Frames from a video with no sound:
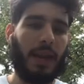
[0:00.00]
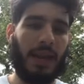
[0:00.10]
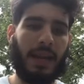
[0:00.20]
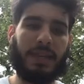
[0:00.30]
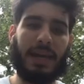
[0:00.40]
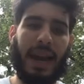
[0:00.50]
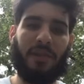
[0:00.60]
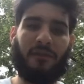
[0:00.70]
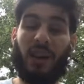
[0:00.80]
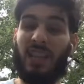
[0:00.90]
is
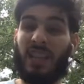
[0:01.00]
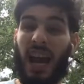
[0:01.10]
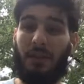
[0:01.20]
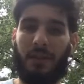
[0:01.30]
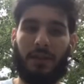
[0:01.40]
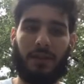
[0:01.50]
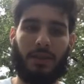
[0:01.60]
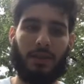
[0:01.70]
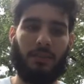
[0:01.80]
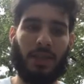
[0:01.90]
Anfernee Simons,